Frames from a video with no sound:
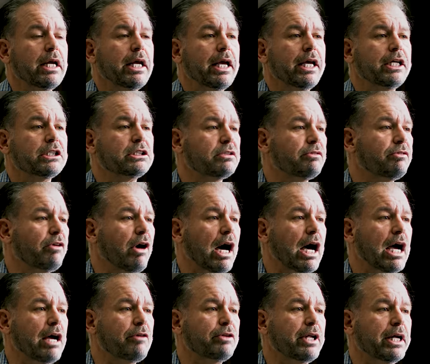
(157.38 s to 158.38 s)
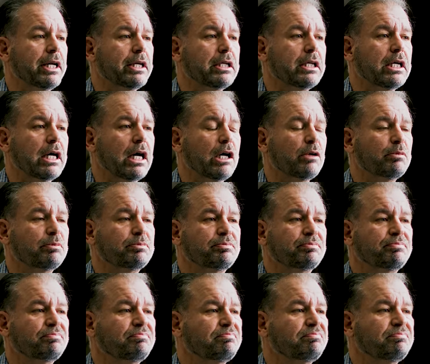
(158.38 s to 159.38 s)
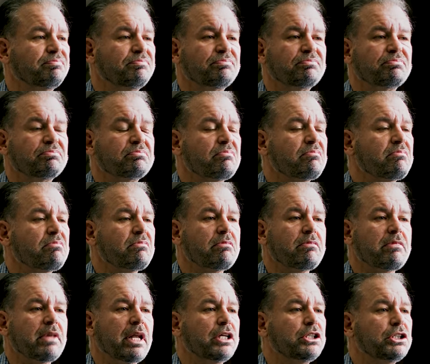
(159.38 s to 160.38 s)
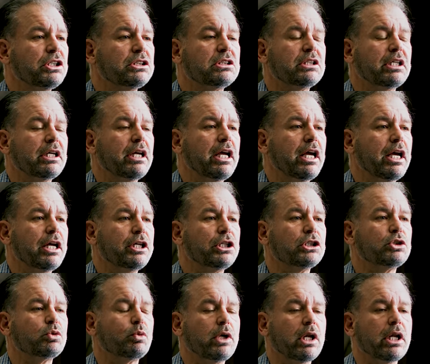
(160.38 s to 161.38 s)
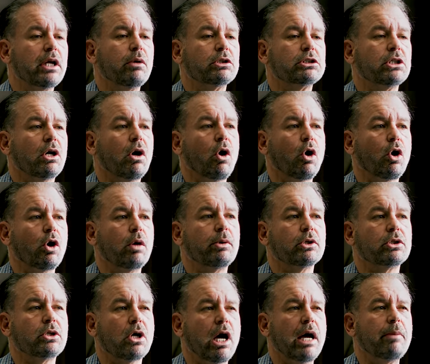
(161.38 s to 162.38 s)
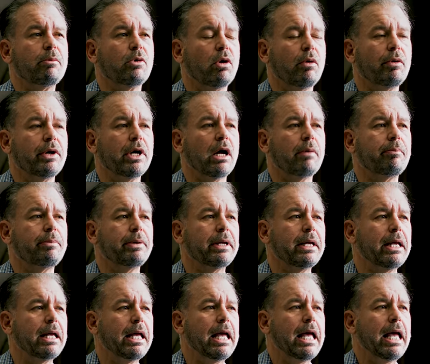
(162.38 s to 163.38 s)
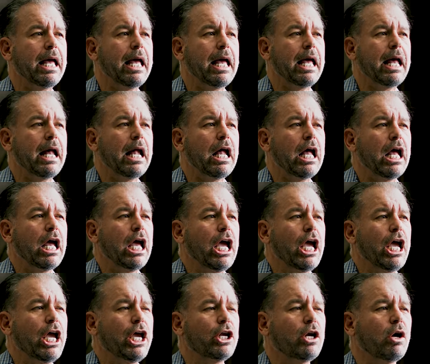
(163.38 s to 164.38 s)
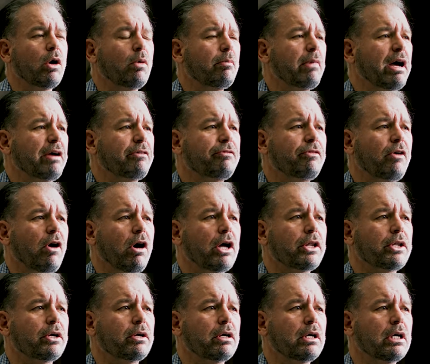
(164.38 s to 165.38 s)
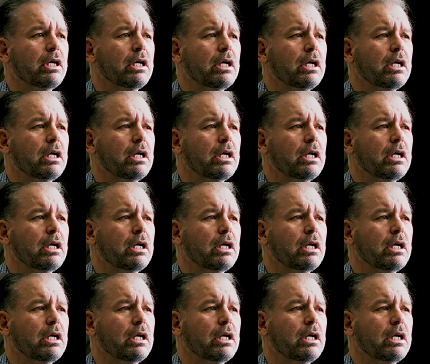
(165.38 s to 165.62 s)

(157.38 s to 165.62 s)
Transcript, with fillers: He survived, and um, it just, it just really was a horrible time growing up. You know, my father